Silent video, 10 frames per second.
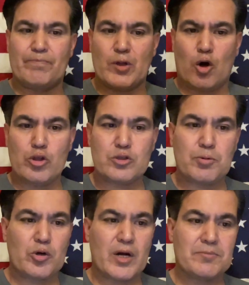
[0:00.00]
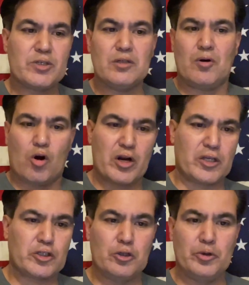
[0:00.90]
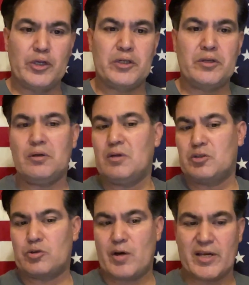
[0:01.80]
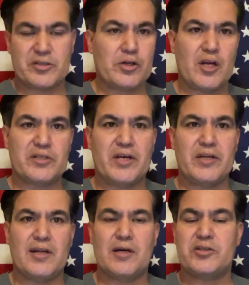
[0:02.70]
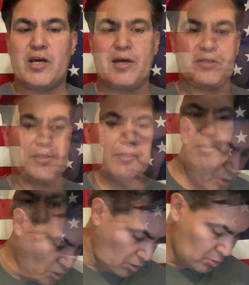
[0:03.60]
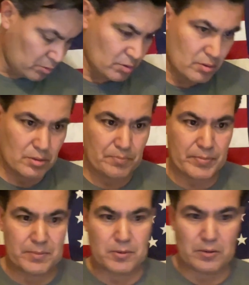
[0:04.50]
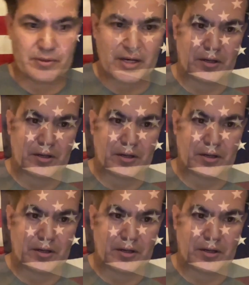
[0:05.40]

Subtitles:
all those programs are excluded. So I guess they're not sending out checks to people that